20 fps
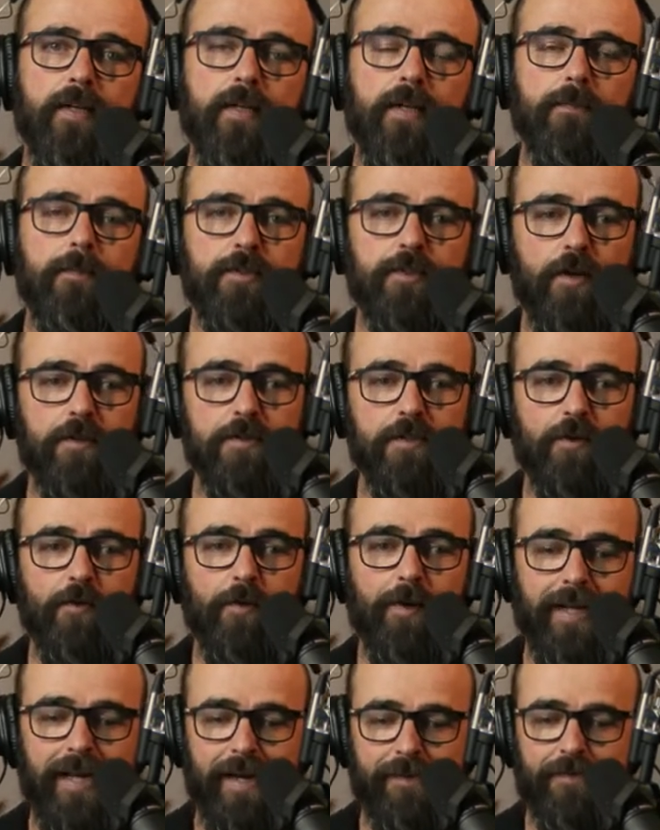but you're also
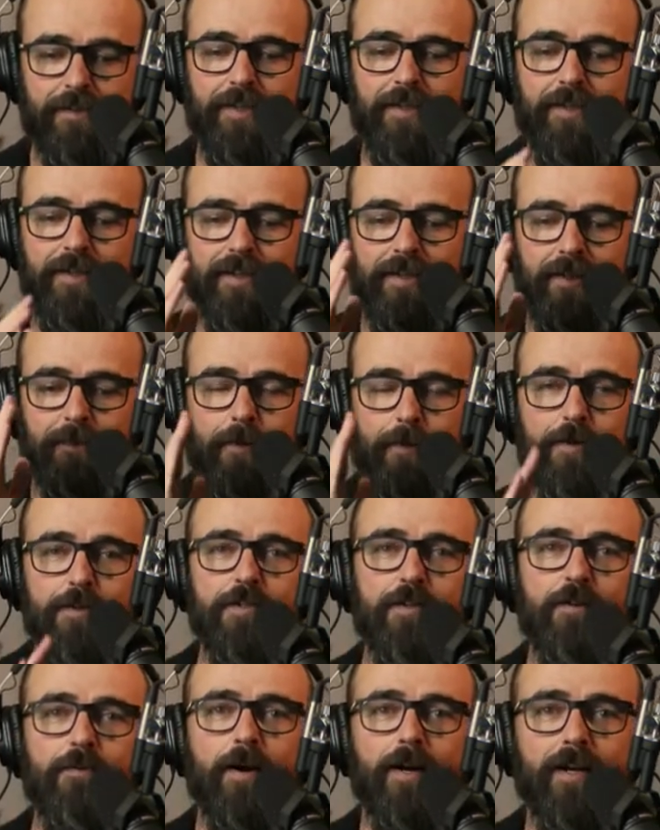going after the
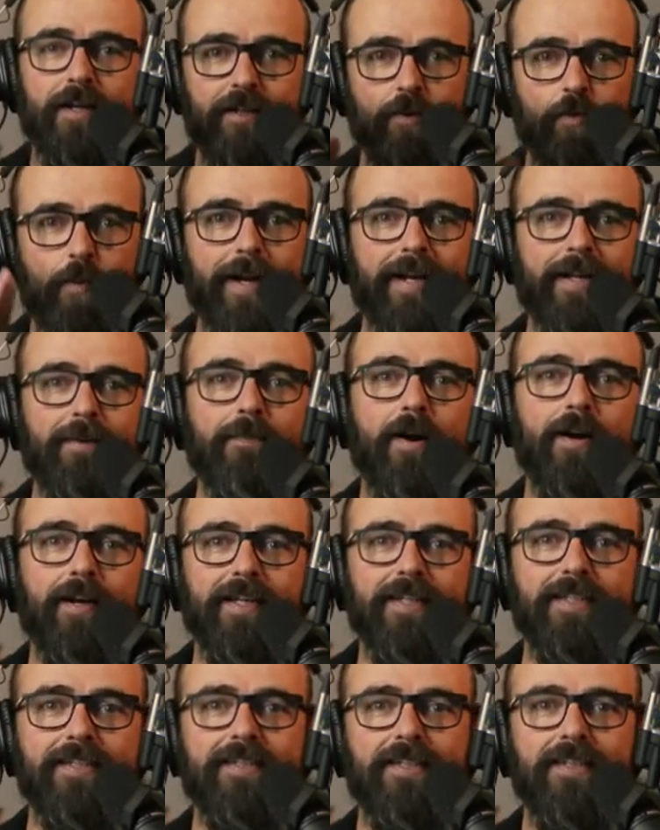personal market, the wedding
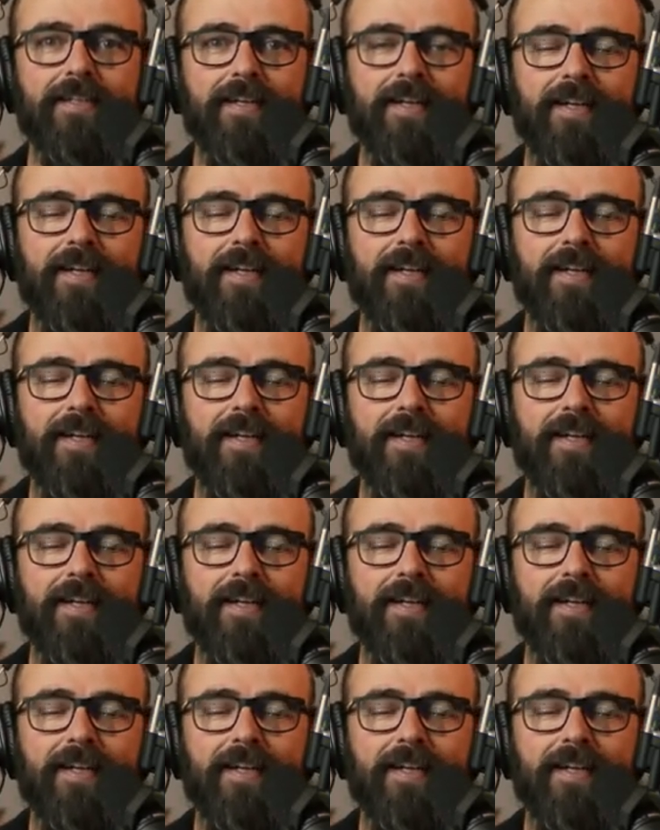market,